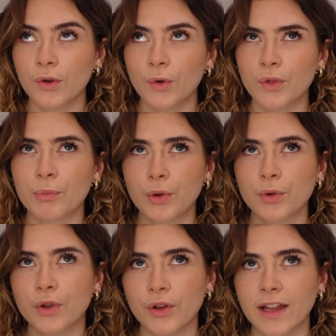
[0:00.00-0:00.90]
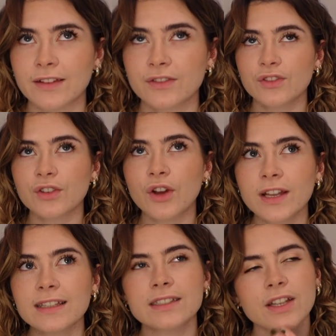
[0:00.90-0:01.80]
or the moon goddess, the
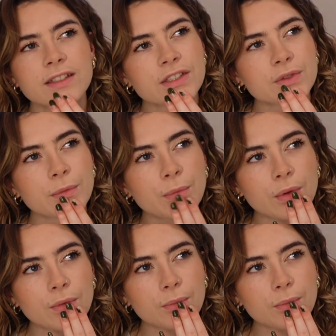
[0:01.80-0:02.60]
goddess that turns into a